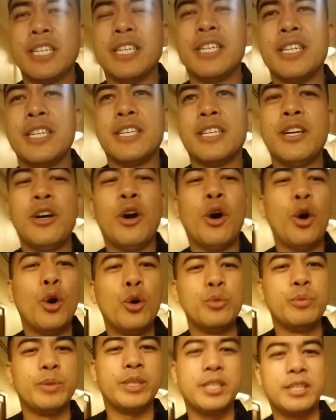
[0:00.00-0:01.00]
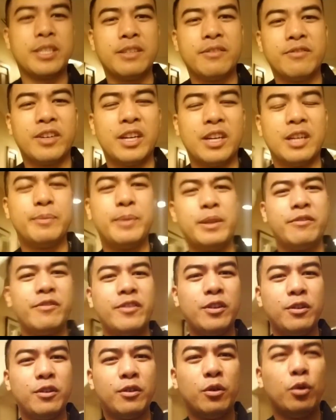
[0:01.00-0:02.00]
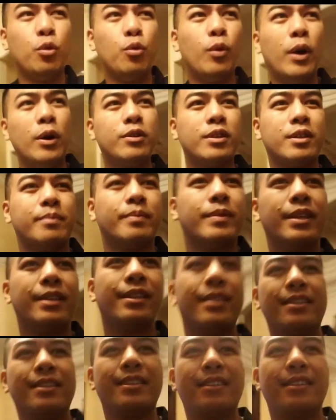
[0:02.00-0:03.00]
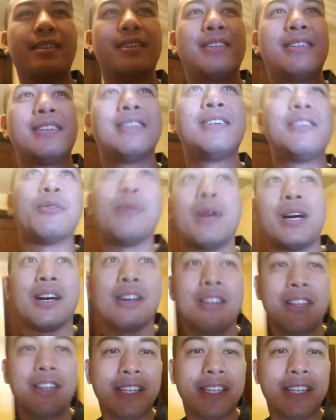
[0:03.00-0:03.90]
homey environment. Felt welcomed. Wow, look at